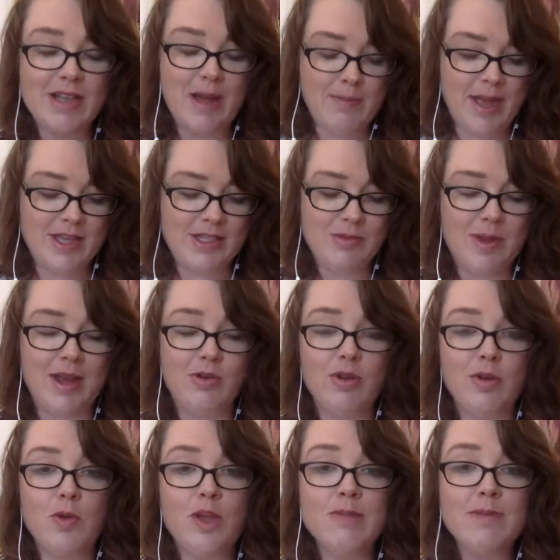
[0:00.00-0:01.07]
mastermind
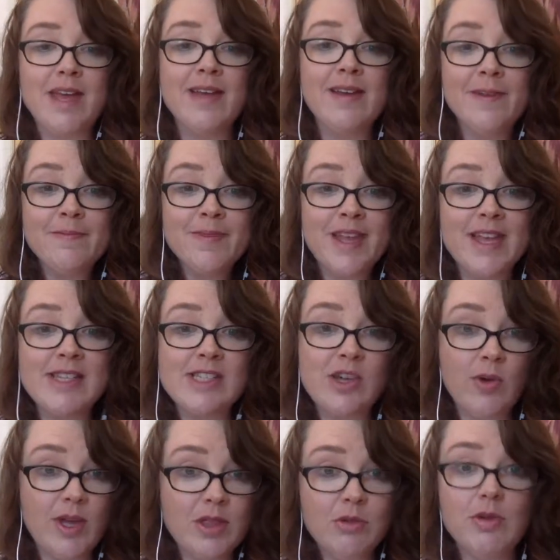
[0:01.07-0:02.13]
group with me is
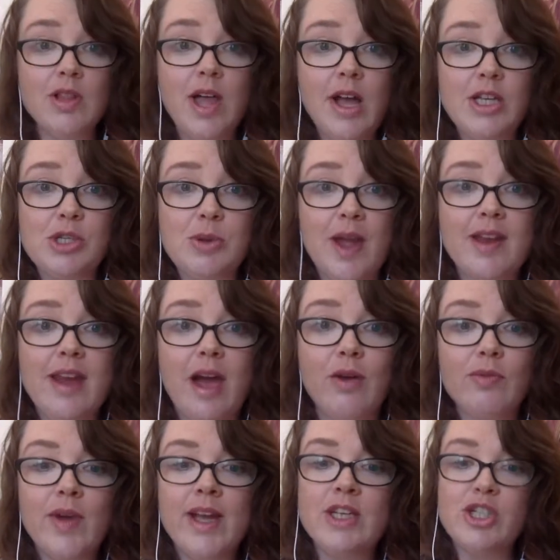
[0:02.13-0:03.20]
going through a launch right
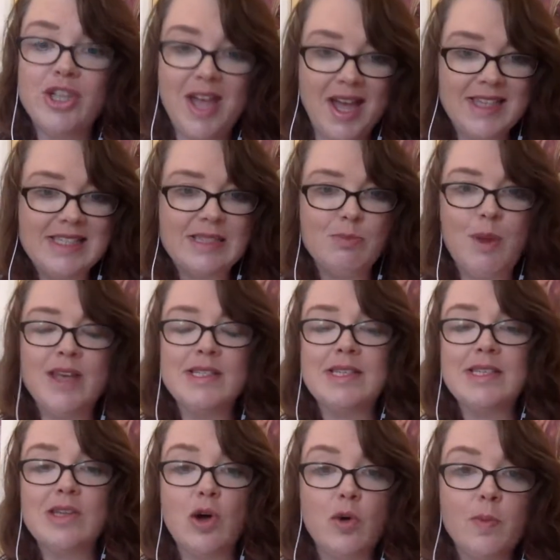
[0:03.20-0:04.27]
now, right? She has
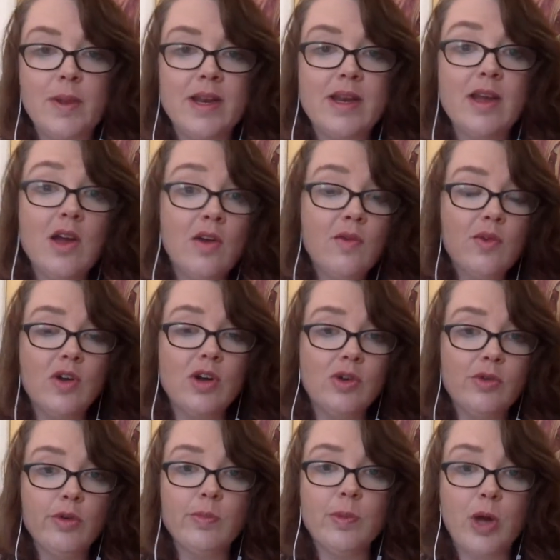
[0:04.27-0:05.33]
spaces open for a
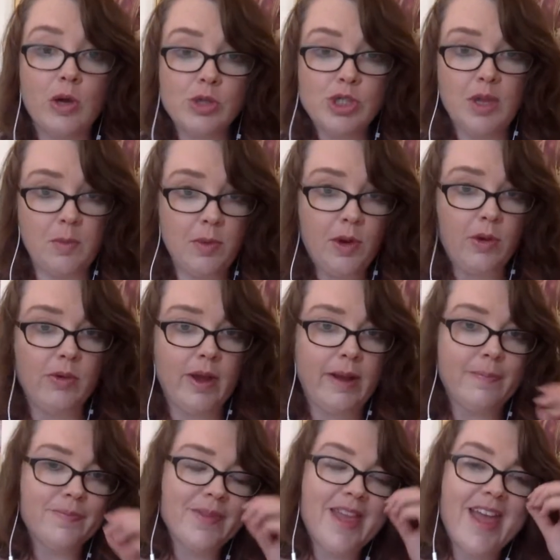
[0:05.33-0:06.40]
group coaching
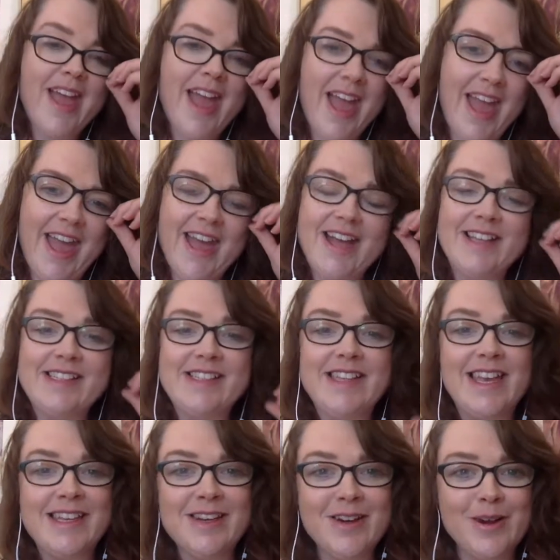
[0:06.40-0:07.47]
program. And
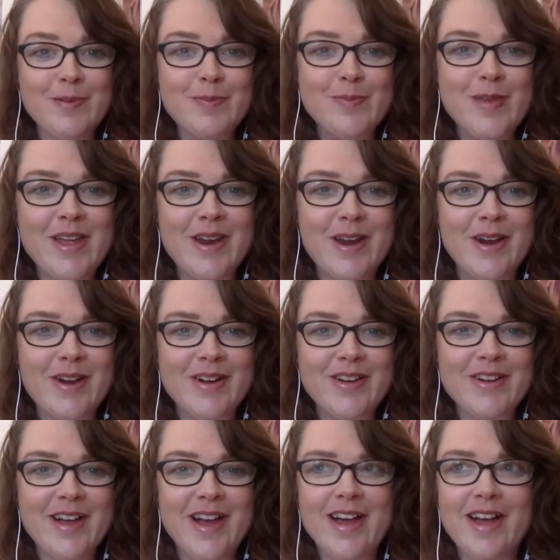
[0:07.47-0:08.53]
in
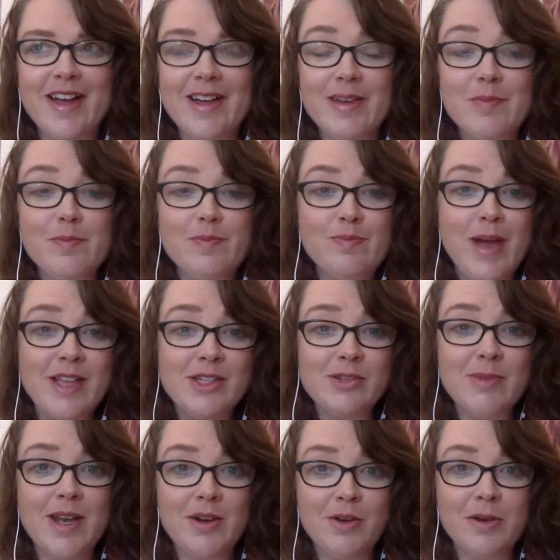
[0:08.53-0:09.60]
our
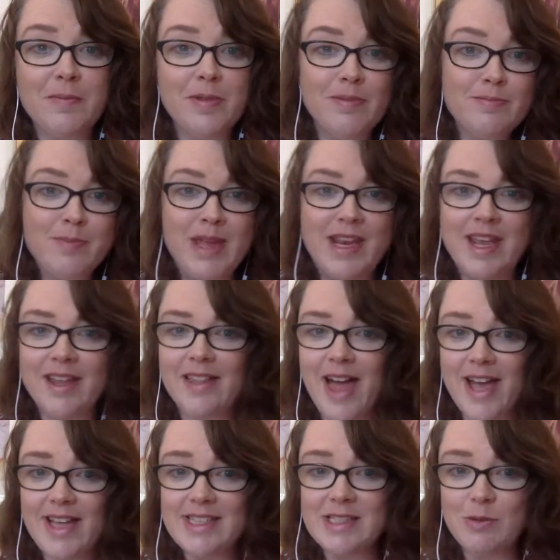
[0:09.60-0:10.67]
mastermind group meeting
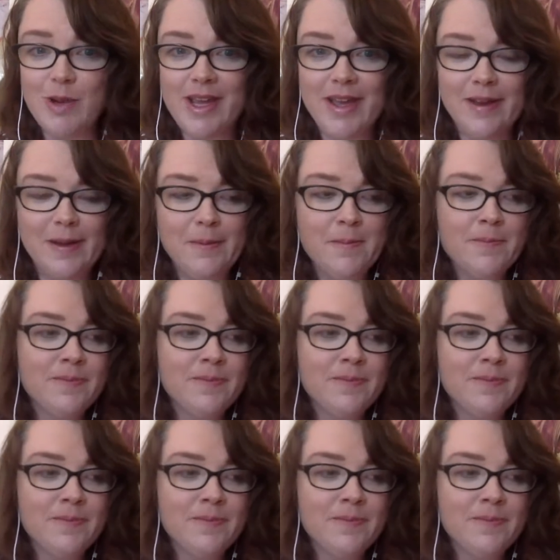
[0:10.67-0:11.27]
last week,